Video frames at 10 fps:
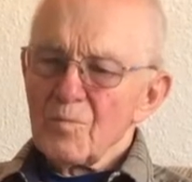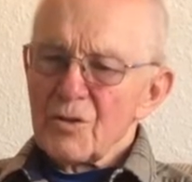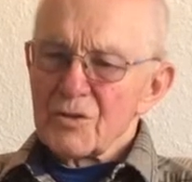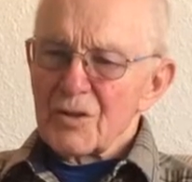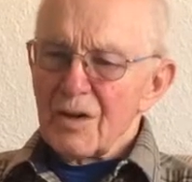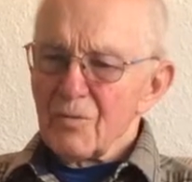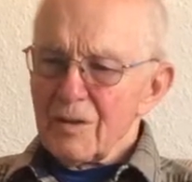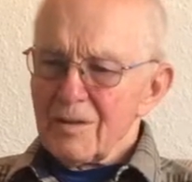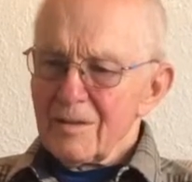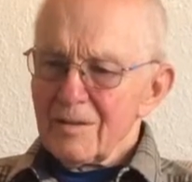
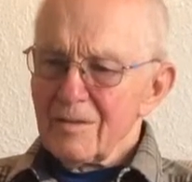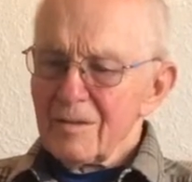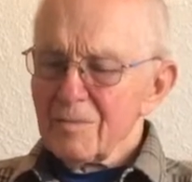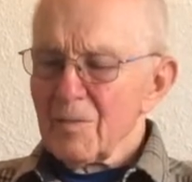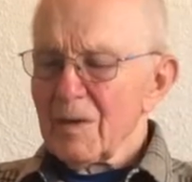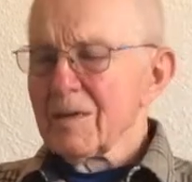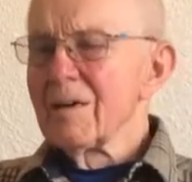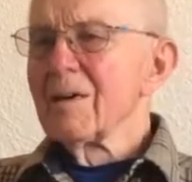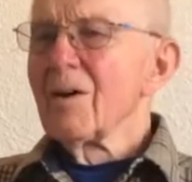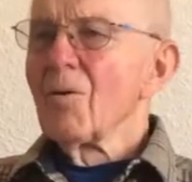discovery in me,
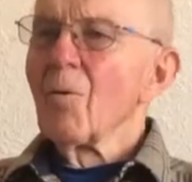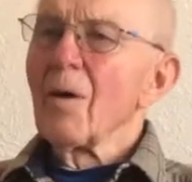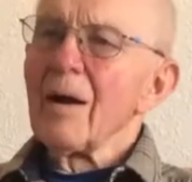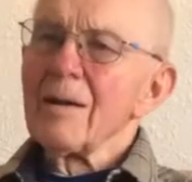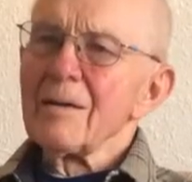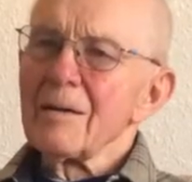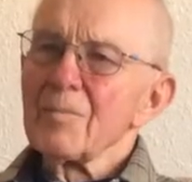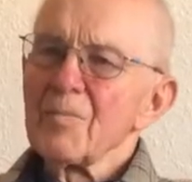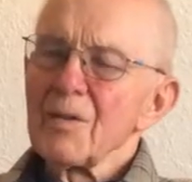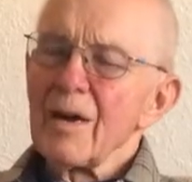
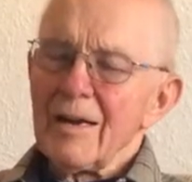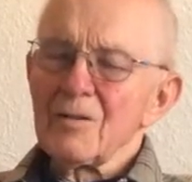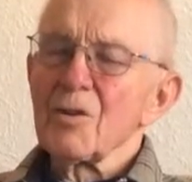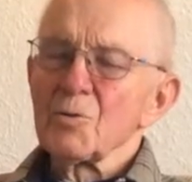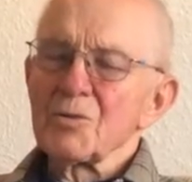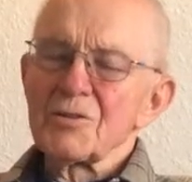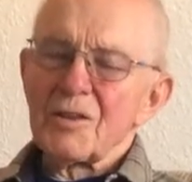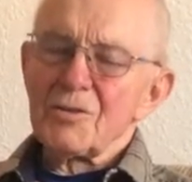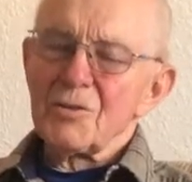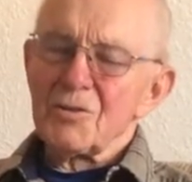diagnosis
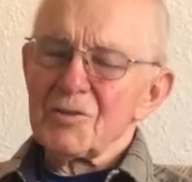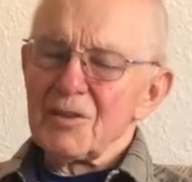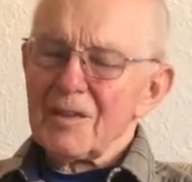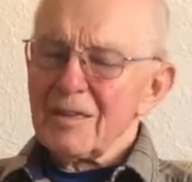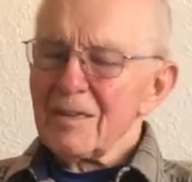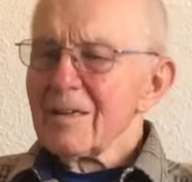I should say,